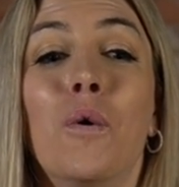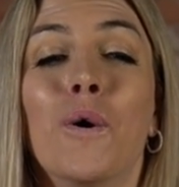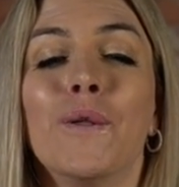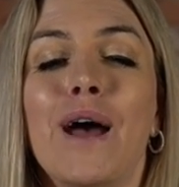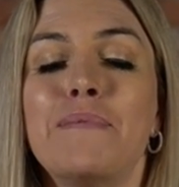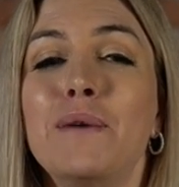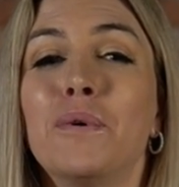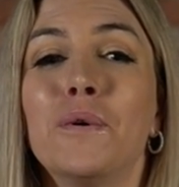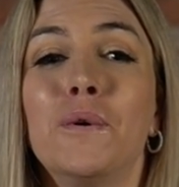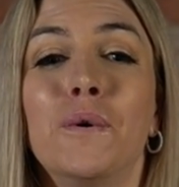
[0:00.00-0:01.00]
or that
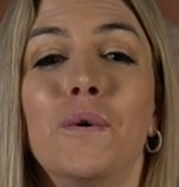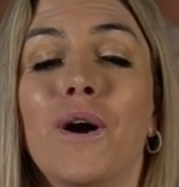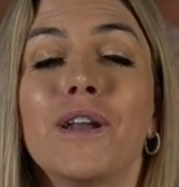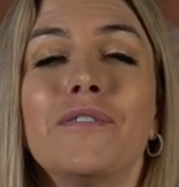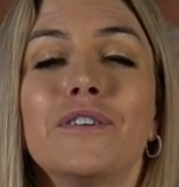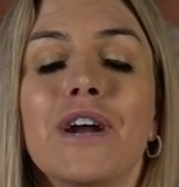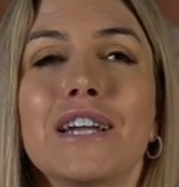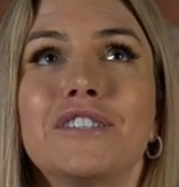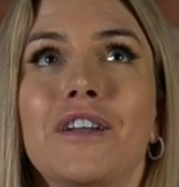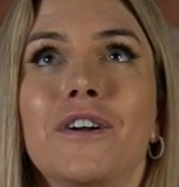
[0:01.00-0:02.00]
people who aren't even
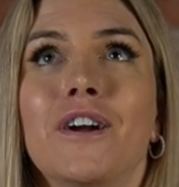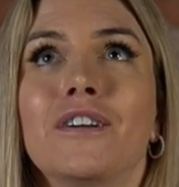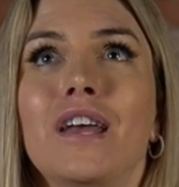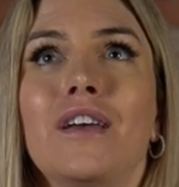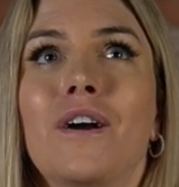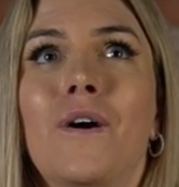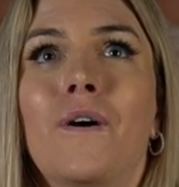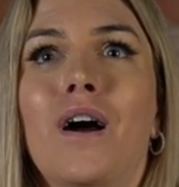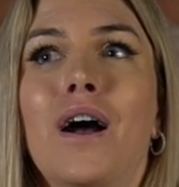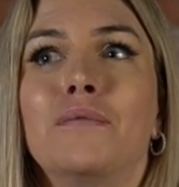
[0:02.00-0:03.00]
transgender, you
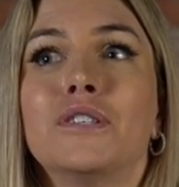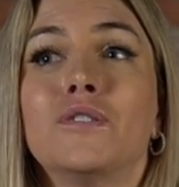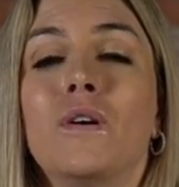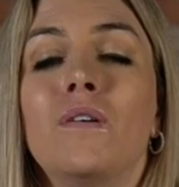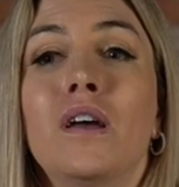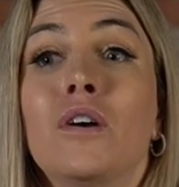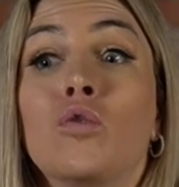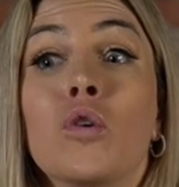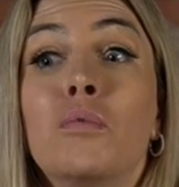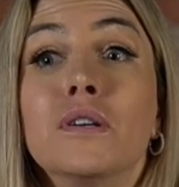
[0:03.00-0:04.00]
know, um, just
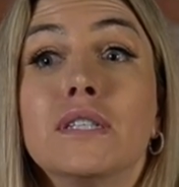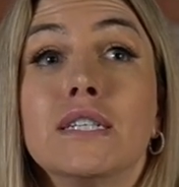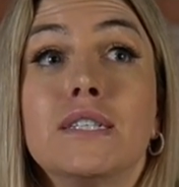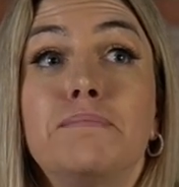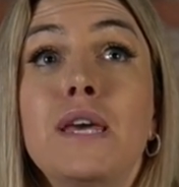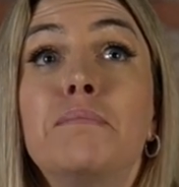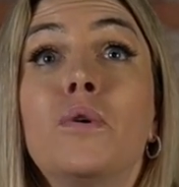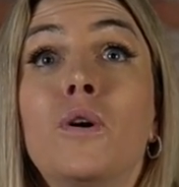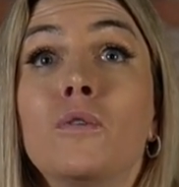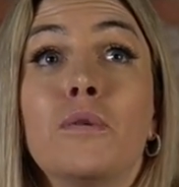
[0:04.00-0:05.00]
normal cis
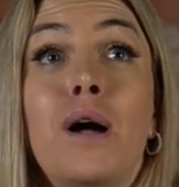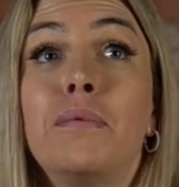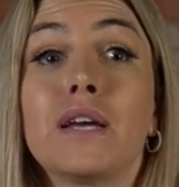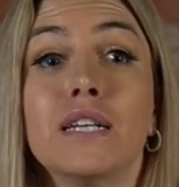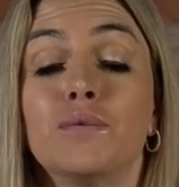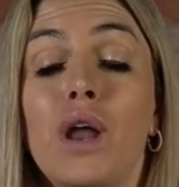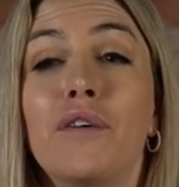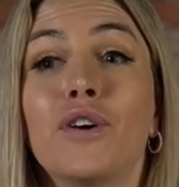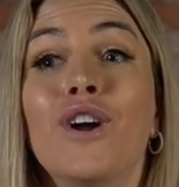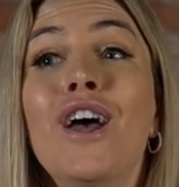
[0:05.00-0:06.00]
people, Republicans,
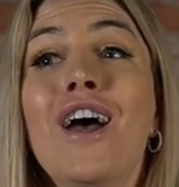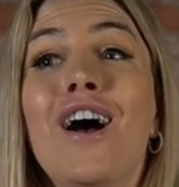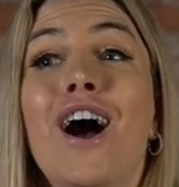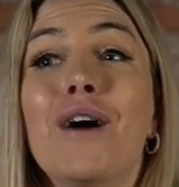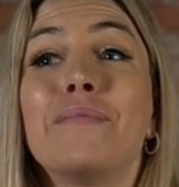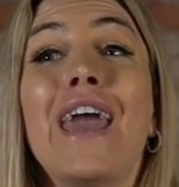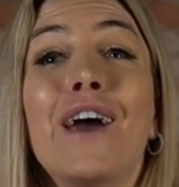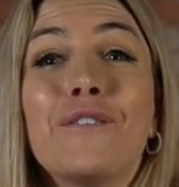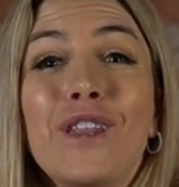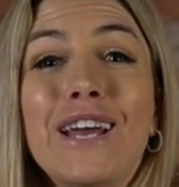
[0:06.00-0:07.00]
whatever, um,
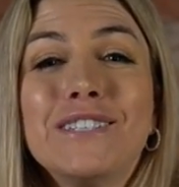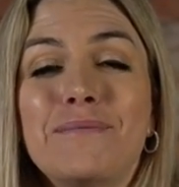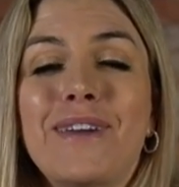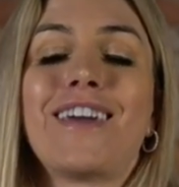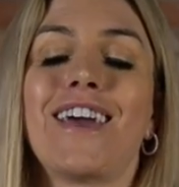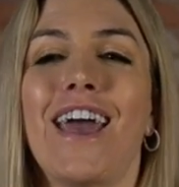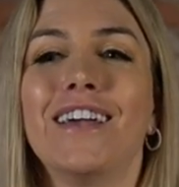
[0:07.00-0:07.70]
can relate to me.